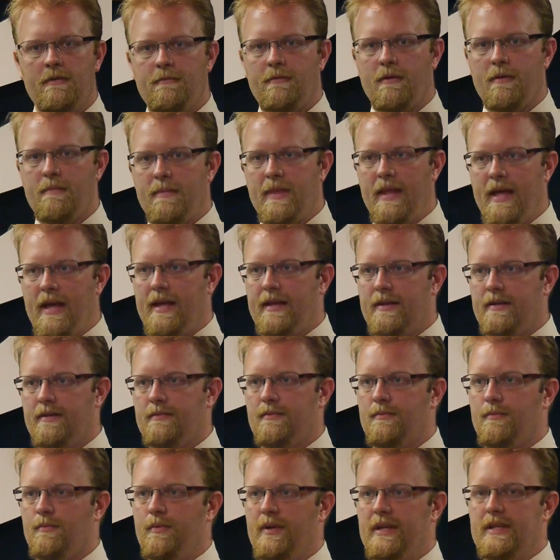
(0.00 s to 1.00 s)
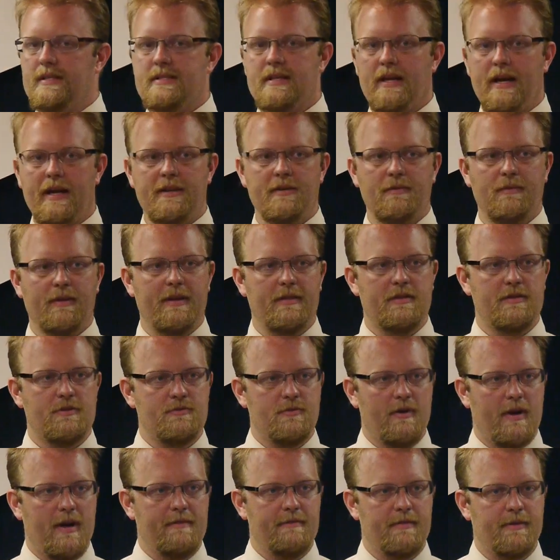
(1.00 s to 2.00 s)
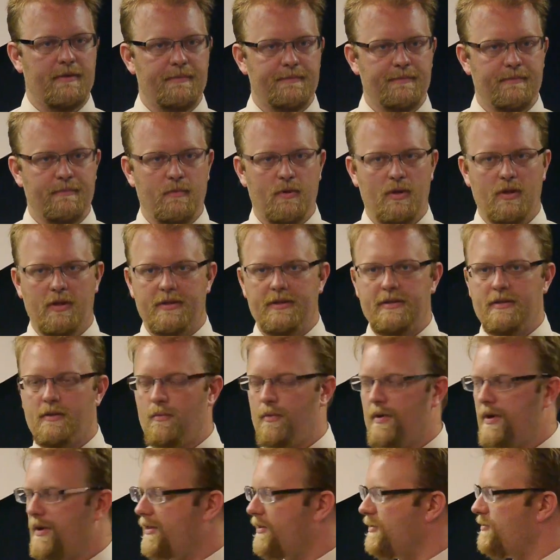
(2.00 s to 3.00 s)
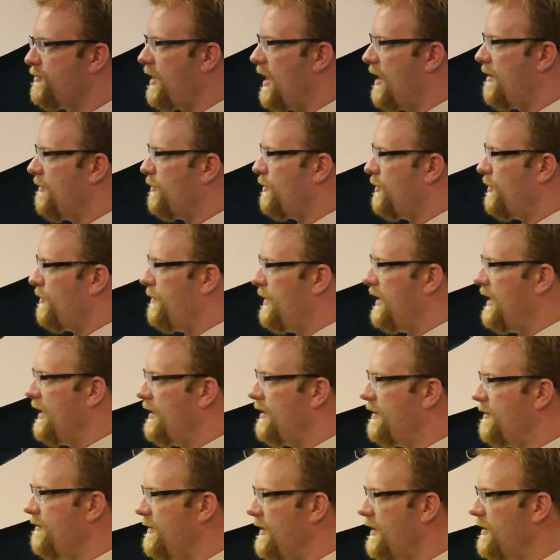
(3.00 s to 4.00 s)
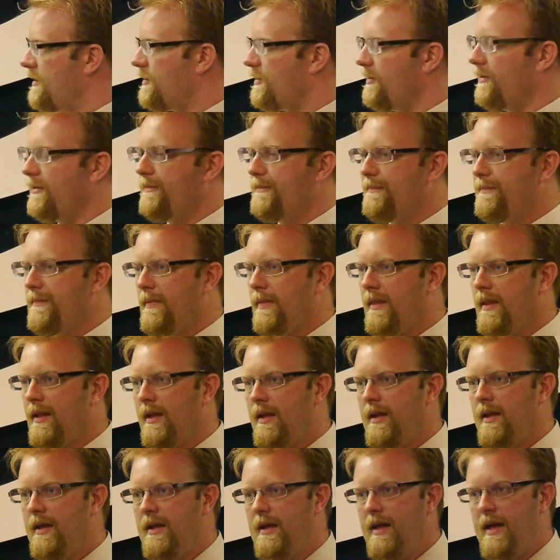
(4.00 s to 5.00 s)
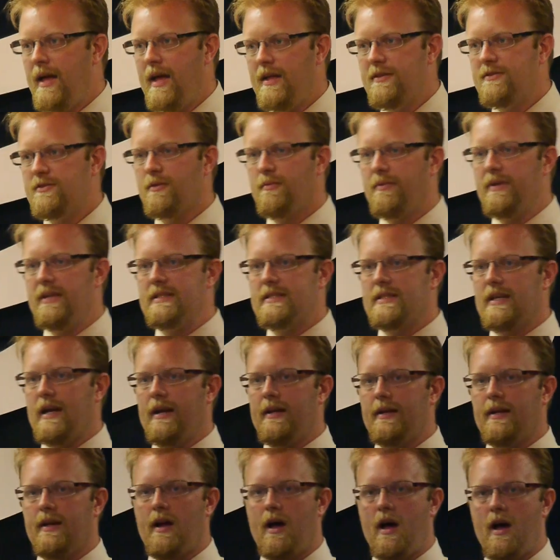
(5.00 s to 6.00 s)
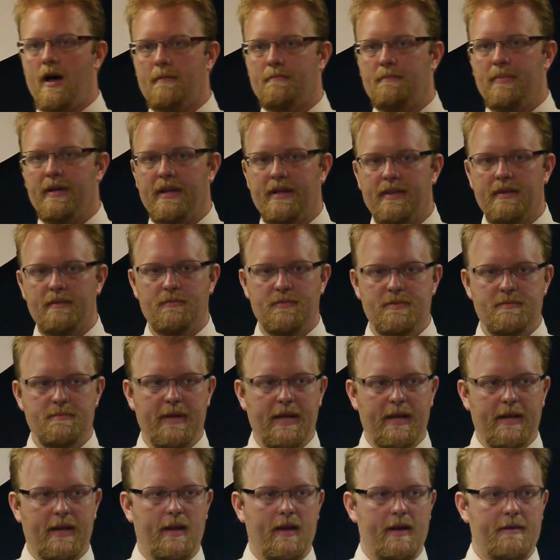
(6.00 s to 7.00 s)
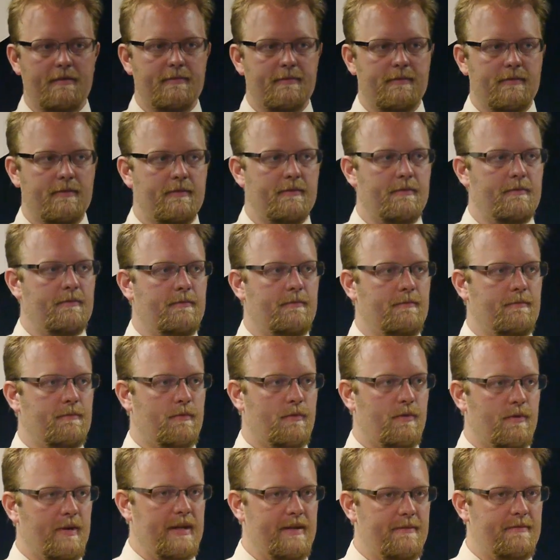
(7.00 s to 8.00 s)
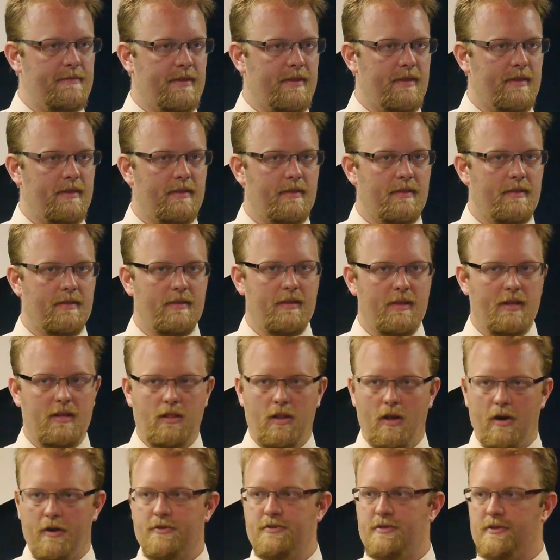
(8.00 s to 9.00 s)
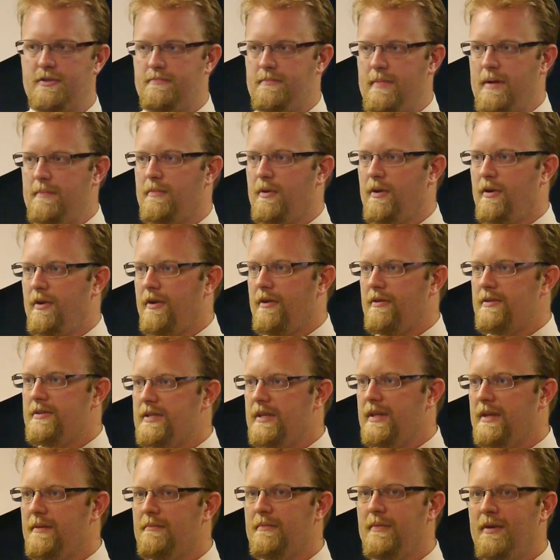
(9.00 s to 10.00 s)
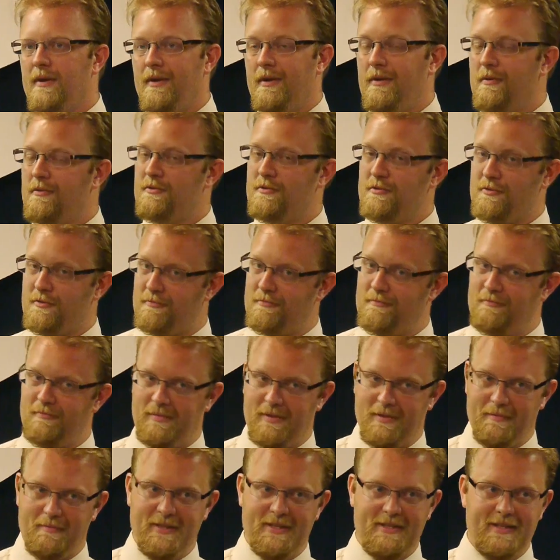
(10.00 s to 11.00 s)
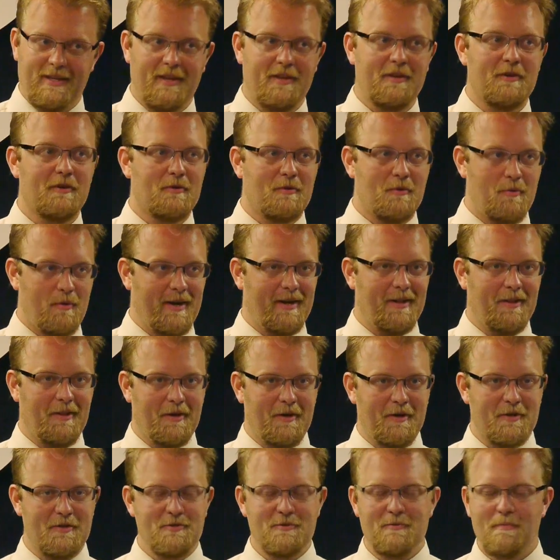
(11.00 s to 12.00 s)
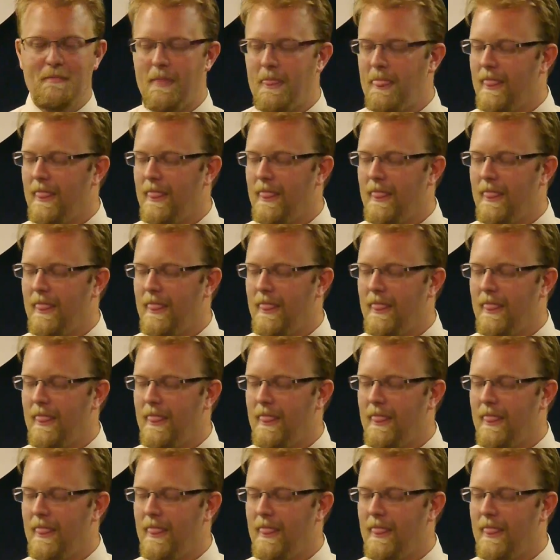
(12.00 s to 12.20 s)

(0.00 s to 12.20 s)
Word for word: From that, we designed around the driver. We looked at where the driver could be in the vehicles. And so we designed the cockpit that was big enough or even the largest member on our team. Let me tell you, it's quite large.